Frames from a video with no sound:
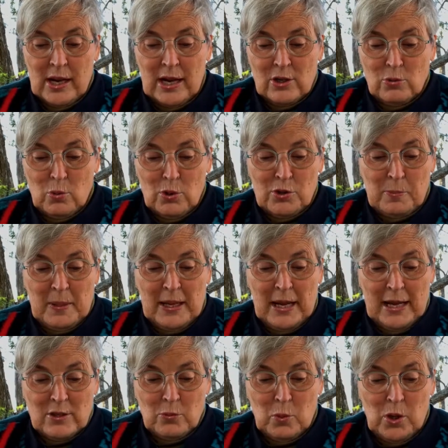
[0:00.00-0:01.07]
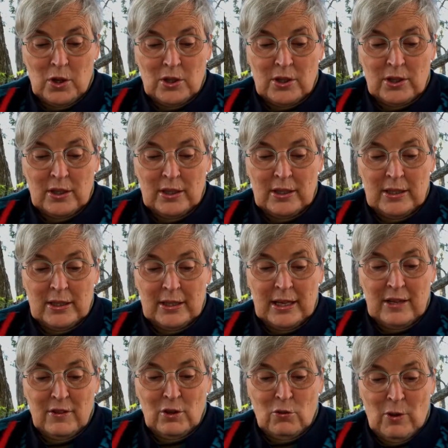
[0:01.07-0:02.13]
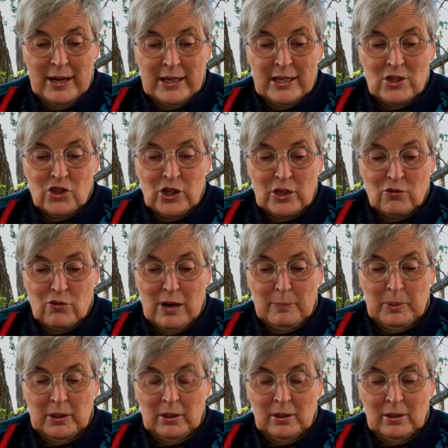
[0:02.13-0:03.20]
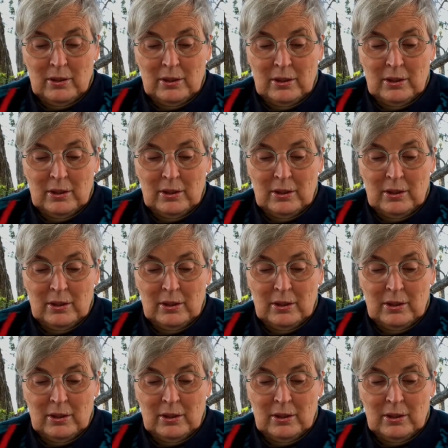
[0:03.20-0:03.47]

and would be at work in the wreckage and rubble,